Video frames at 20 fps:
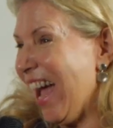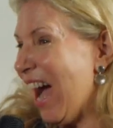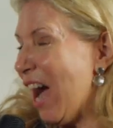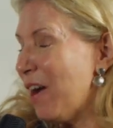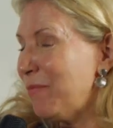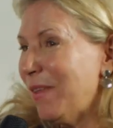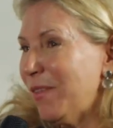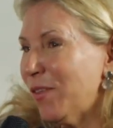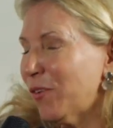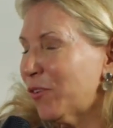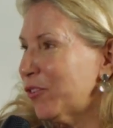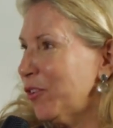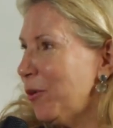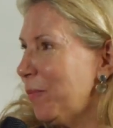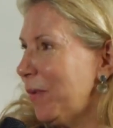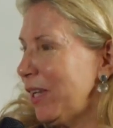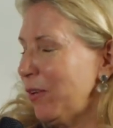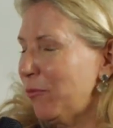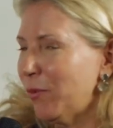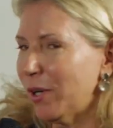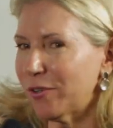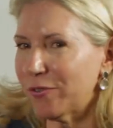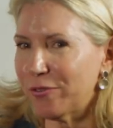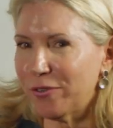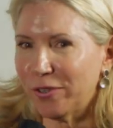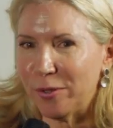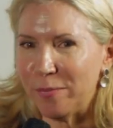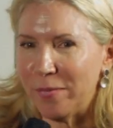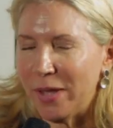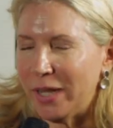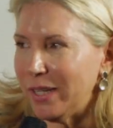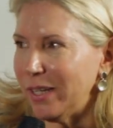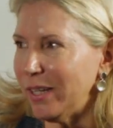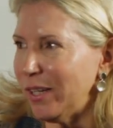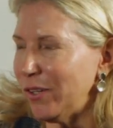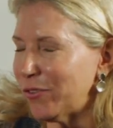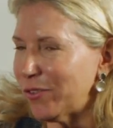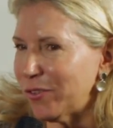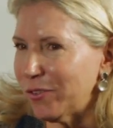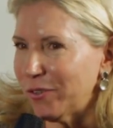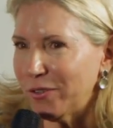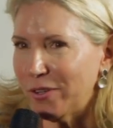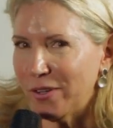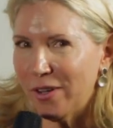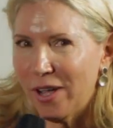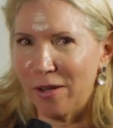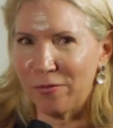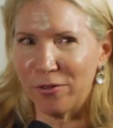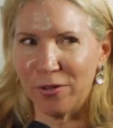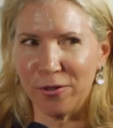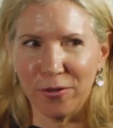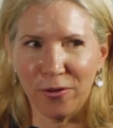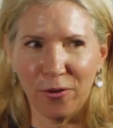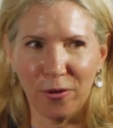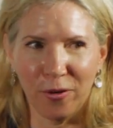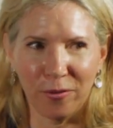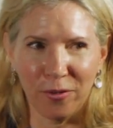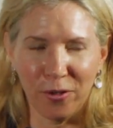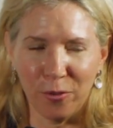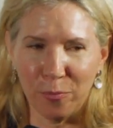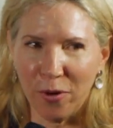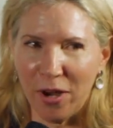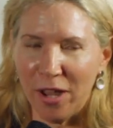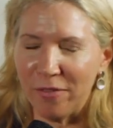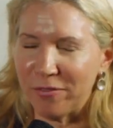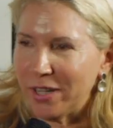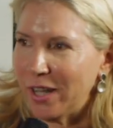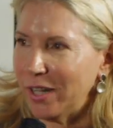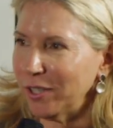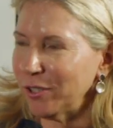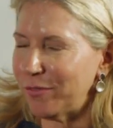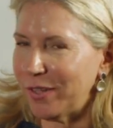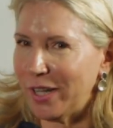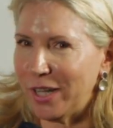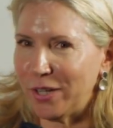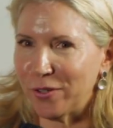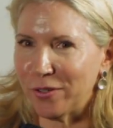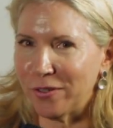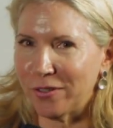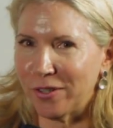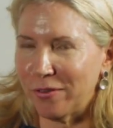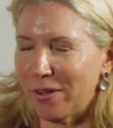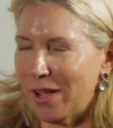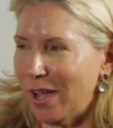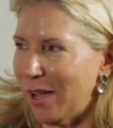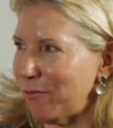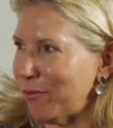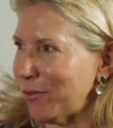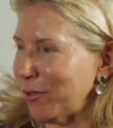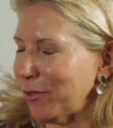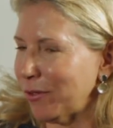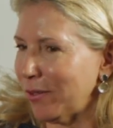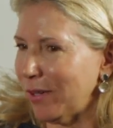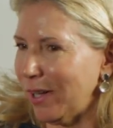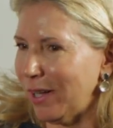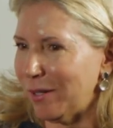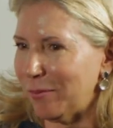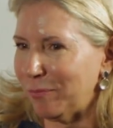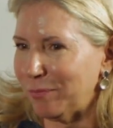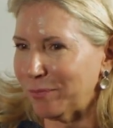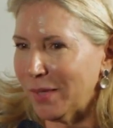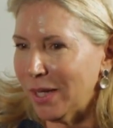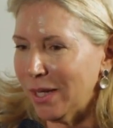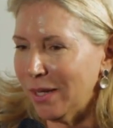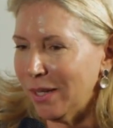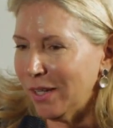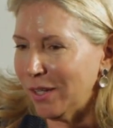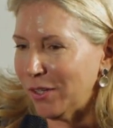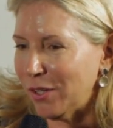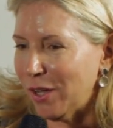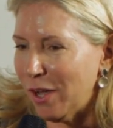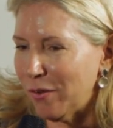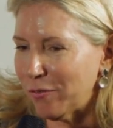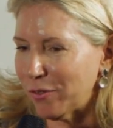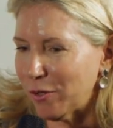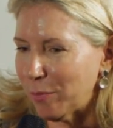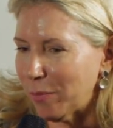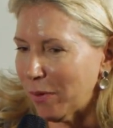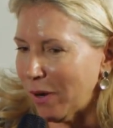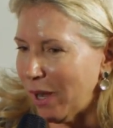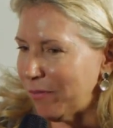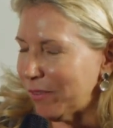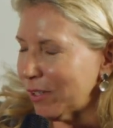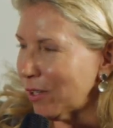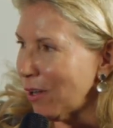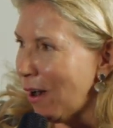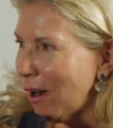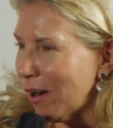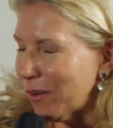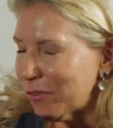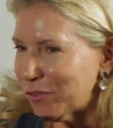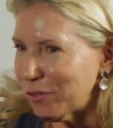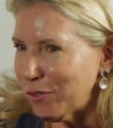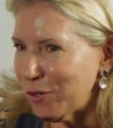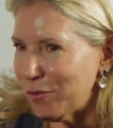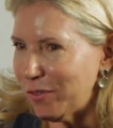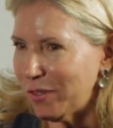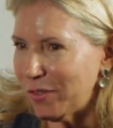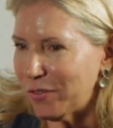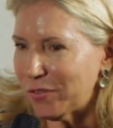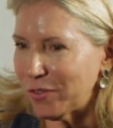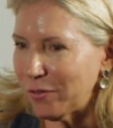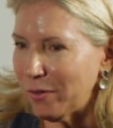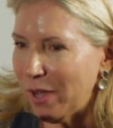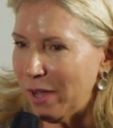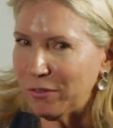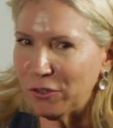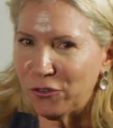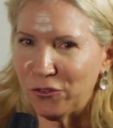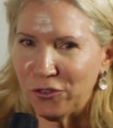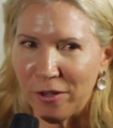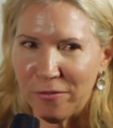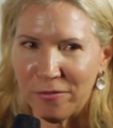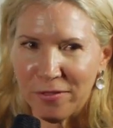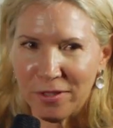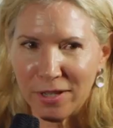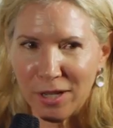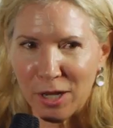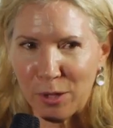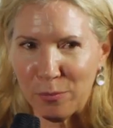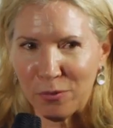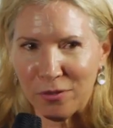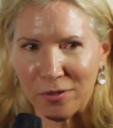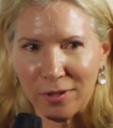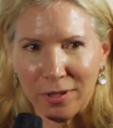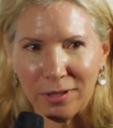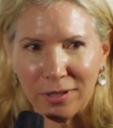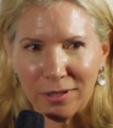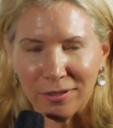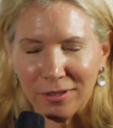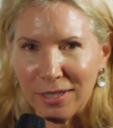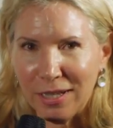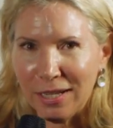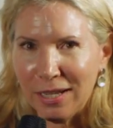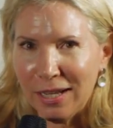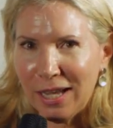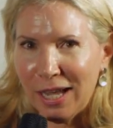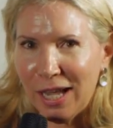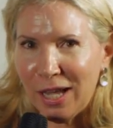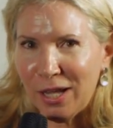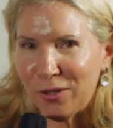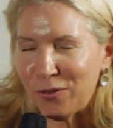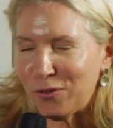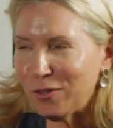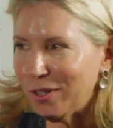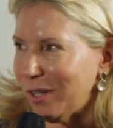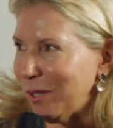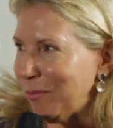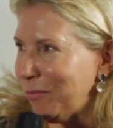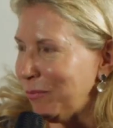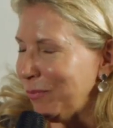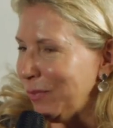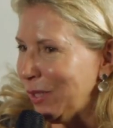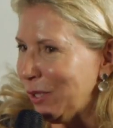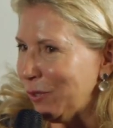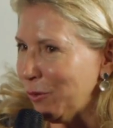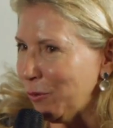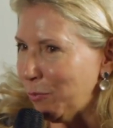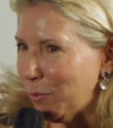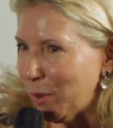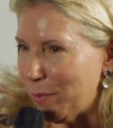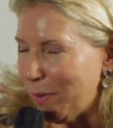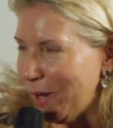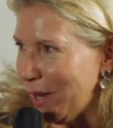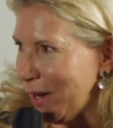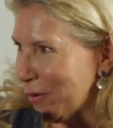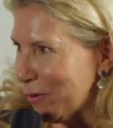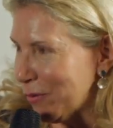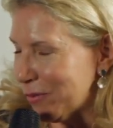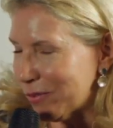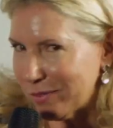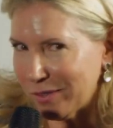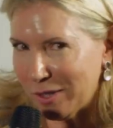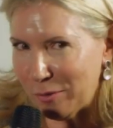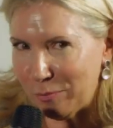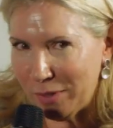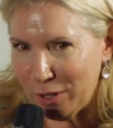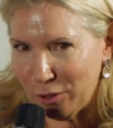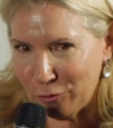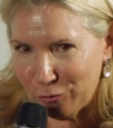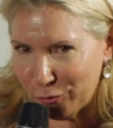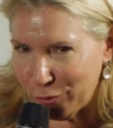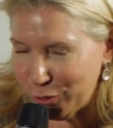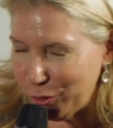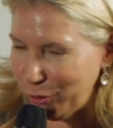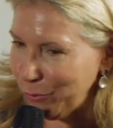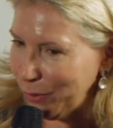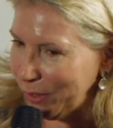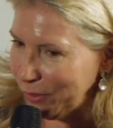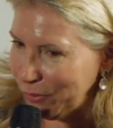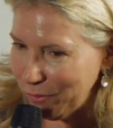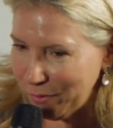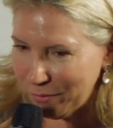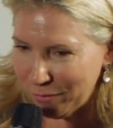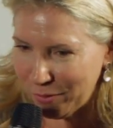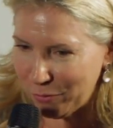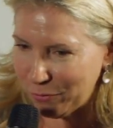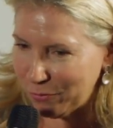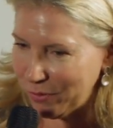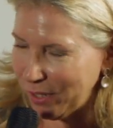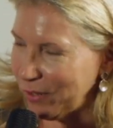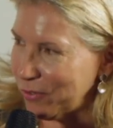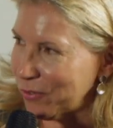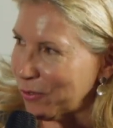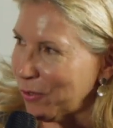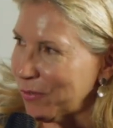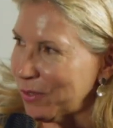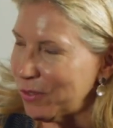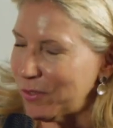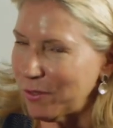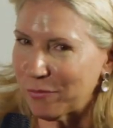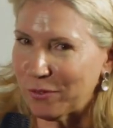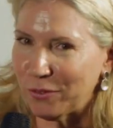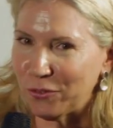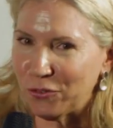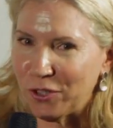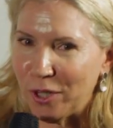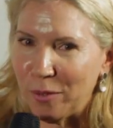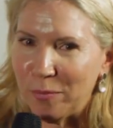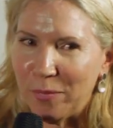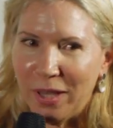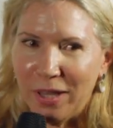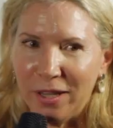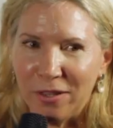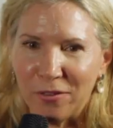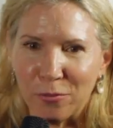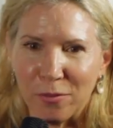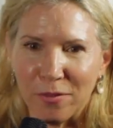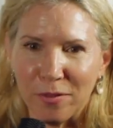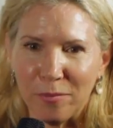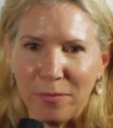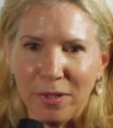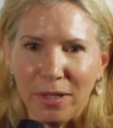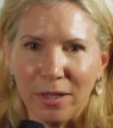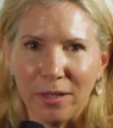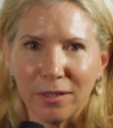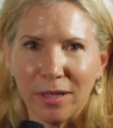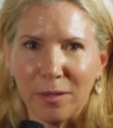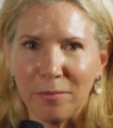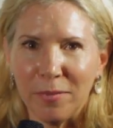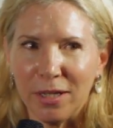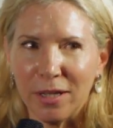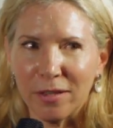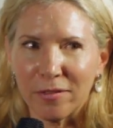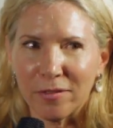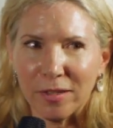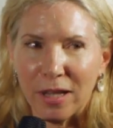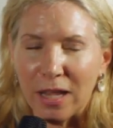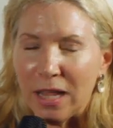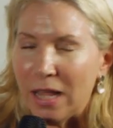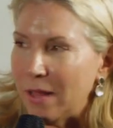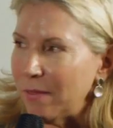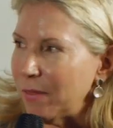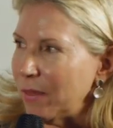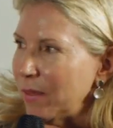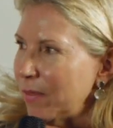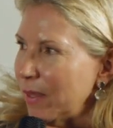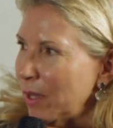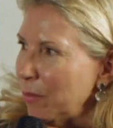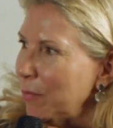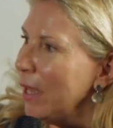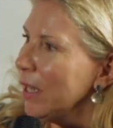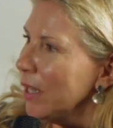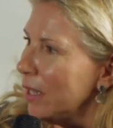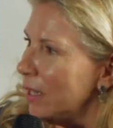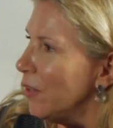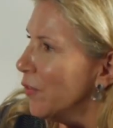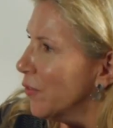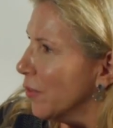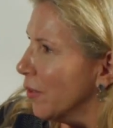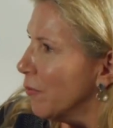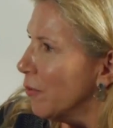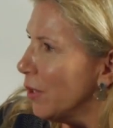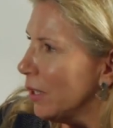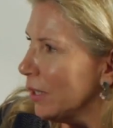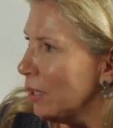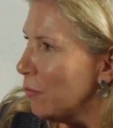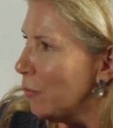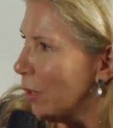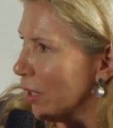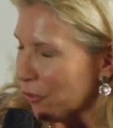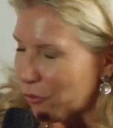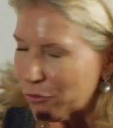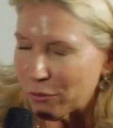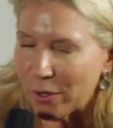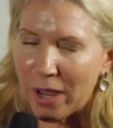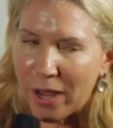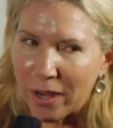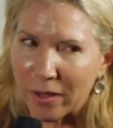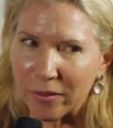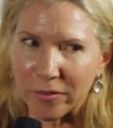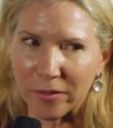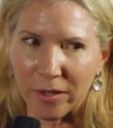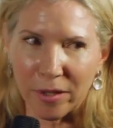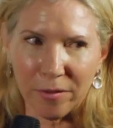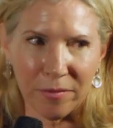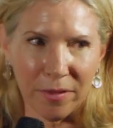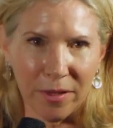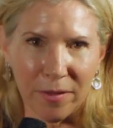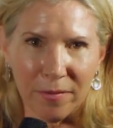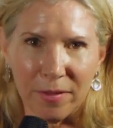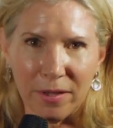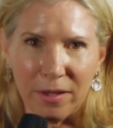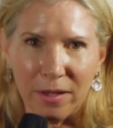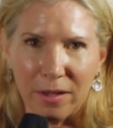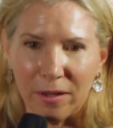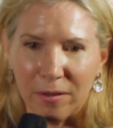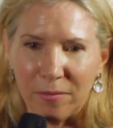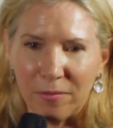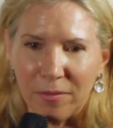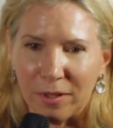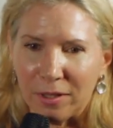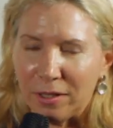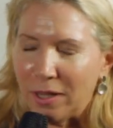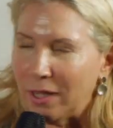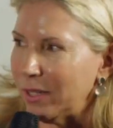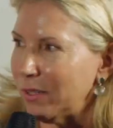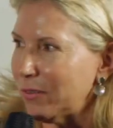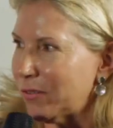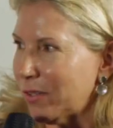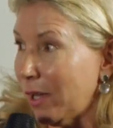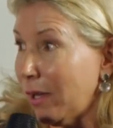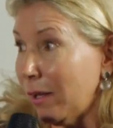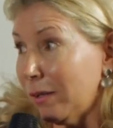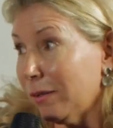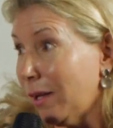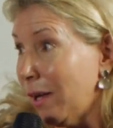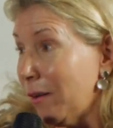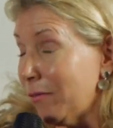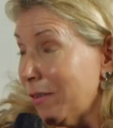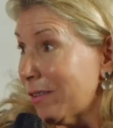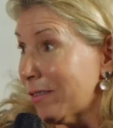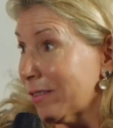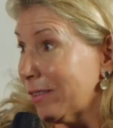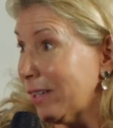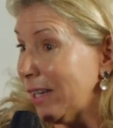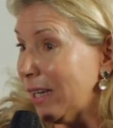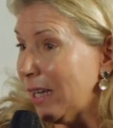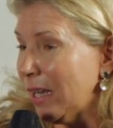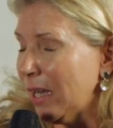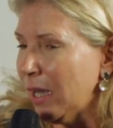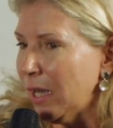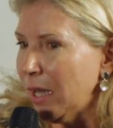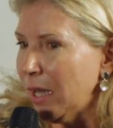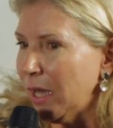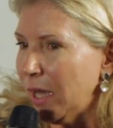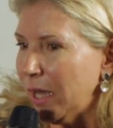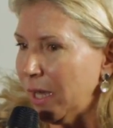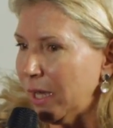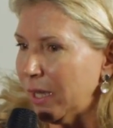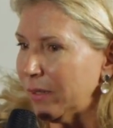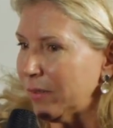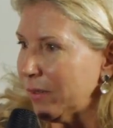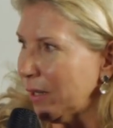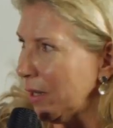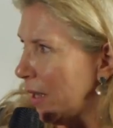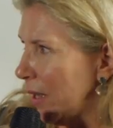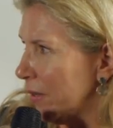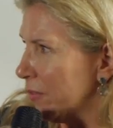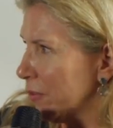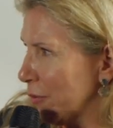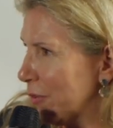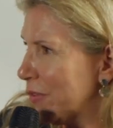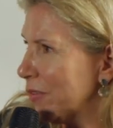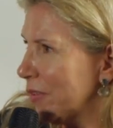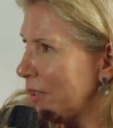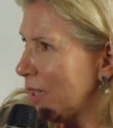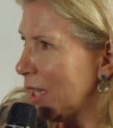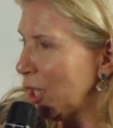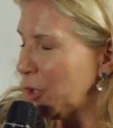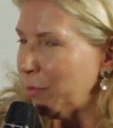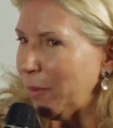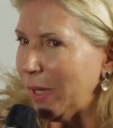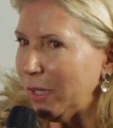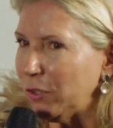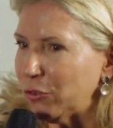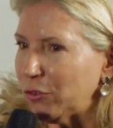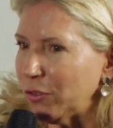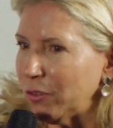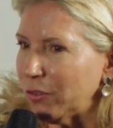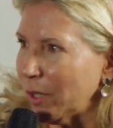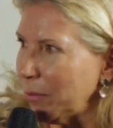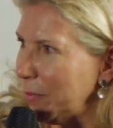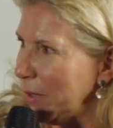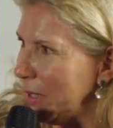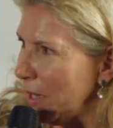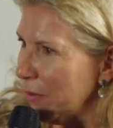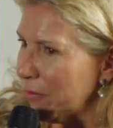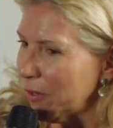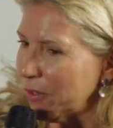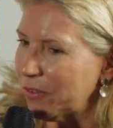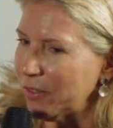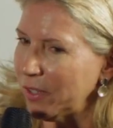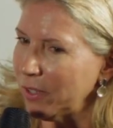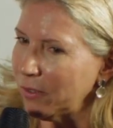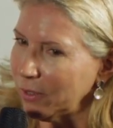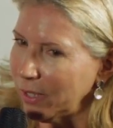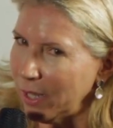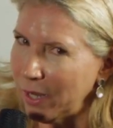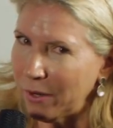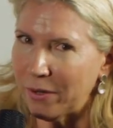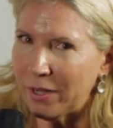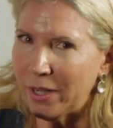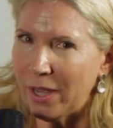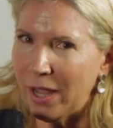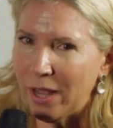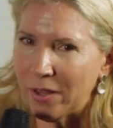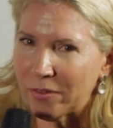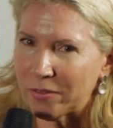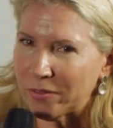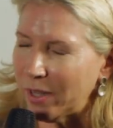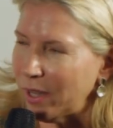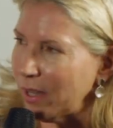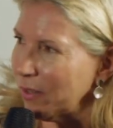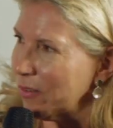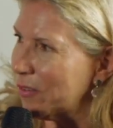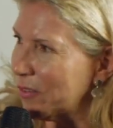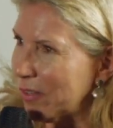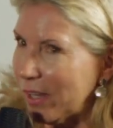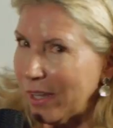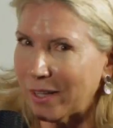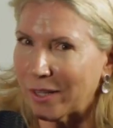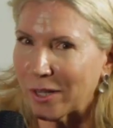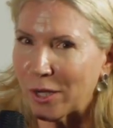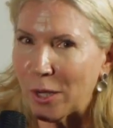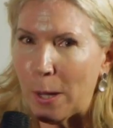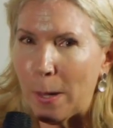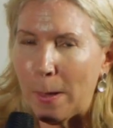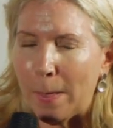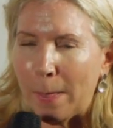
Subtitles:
I mean, there's so many wonderful amenities. You have your private elevator, you have your private car service, you have a chef that comes in and prepares a meal for you, and you taste all the different champagnes with a meal. I mean, it's the amenities are really what attracts, I think, the clientele, obviously. And as Christina had mentioned, I mean, every single area has to sing.